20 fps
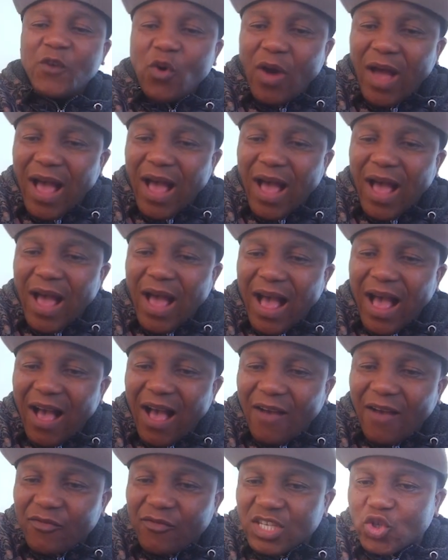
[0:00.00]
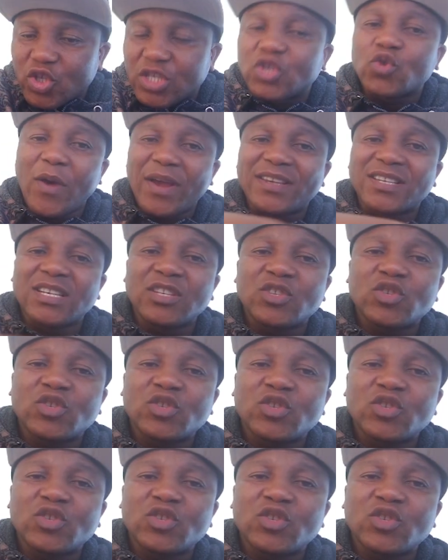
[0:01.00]
if you have in this
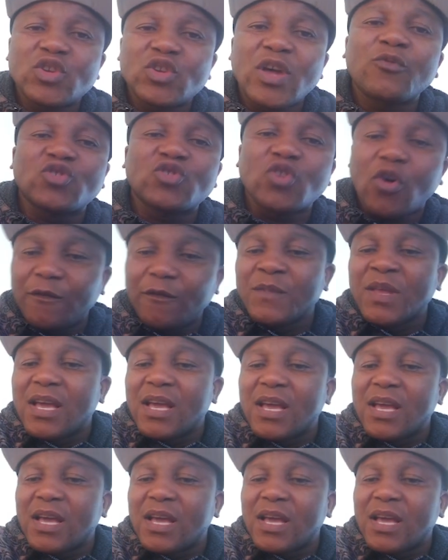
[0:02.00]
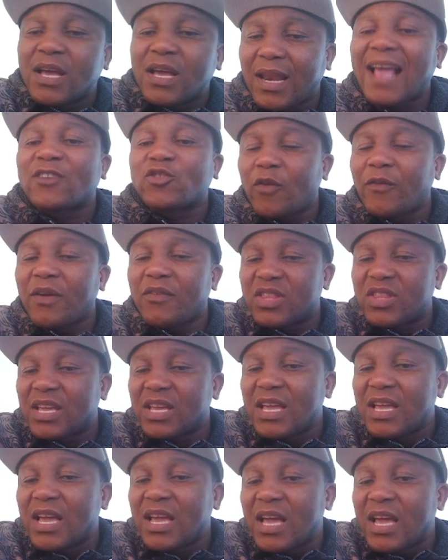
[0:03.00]
situation, so I don't want to solve. Solve
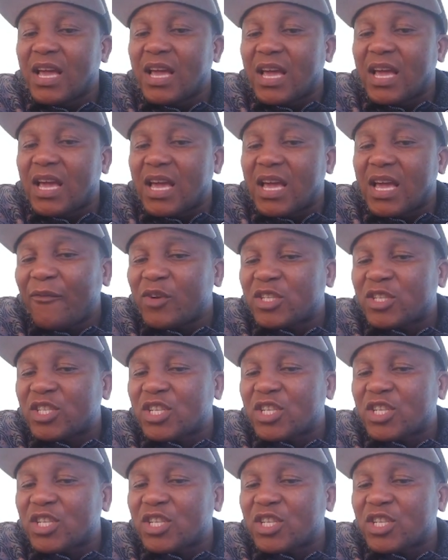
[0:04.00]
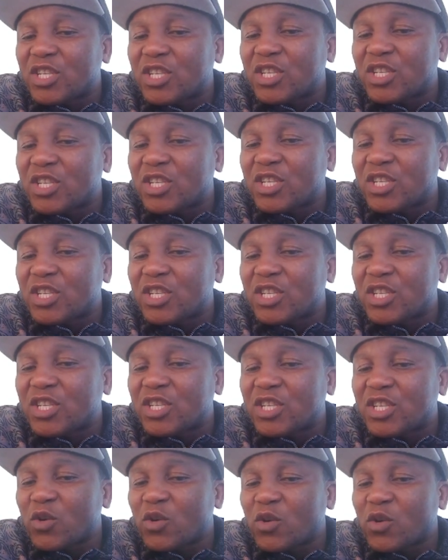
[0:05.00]
everything. If you have in a situation where here at the
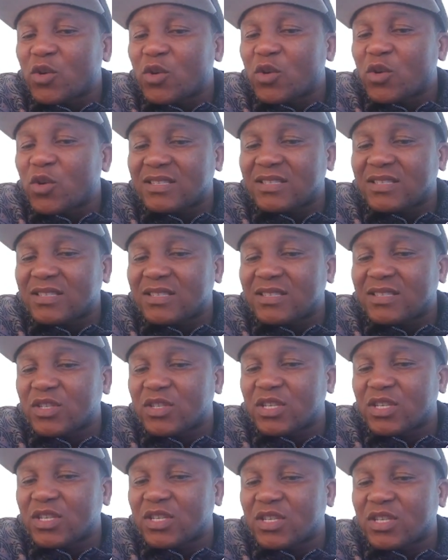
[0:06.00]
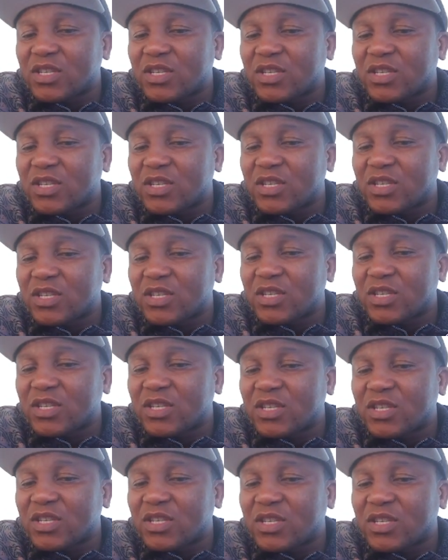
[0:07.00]
bottom there's a 0, 0, and here there's a
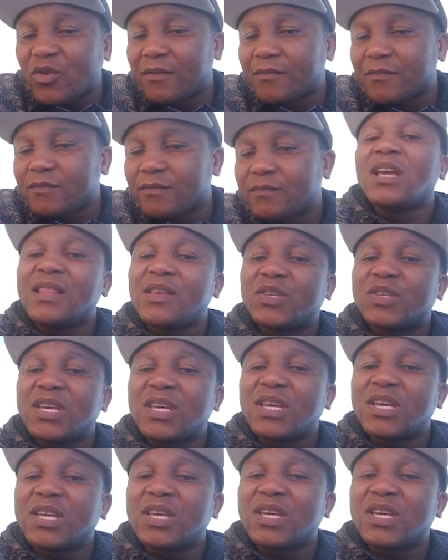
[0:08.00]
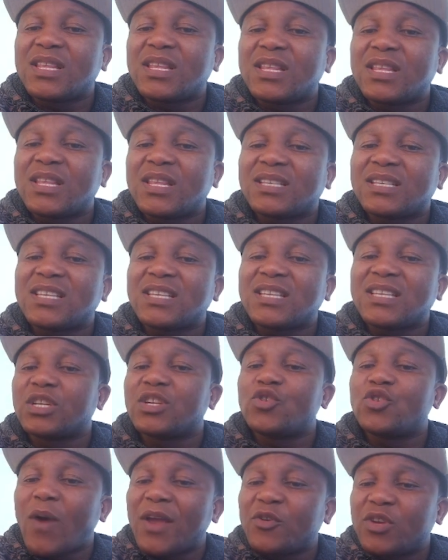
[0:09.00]
number, and they say there's a unique solution.
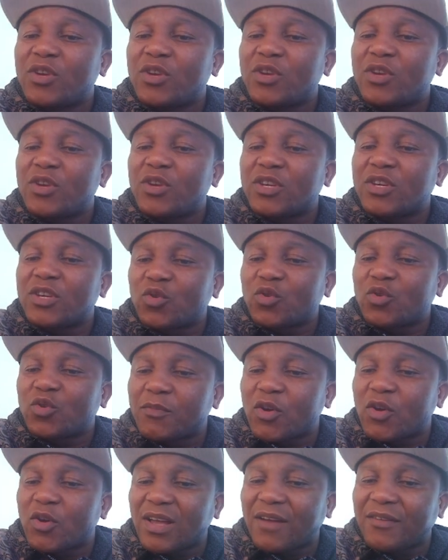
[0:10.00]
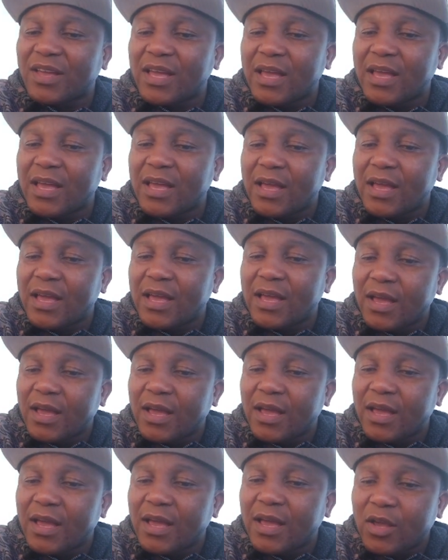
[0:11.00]
You know why unique solution? Because you have
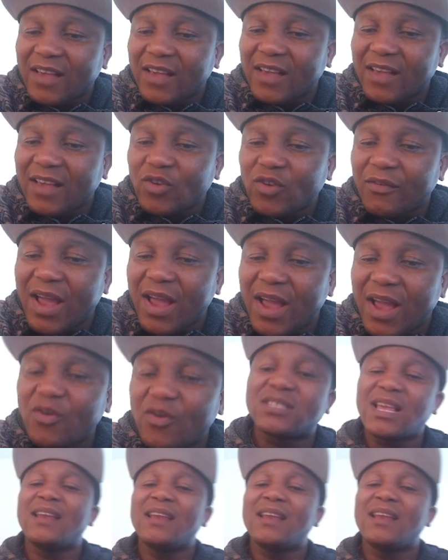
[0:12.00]
x, you have a y, you have a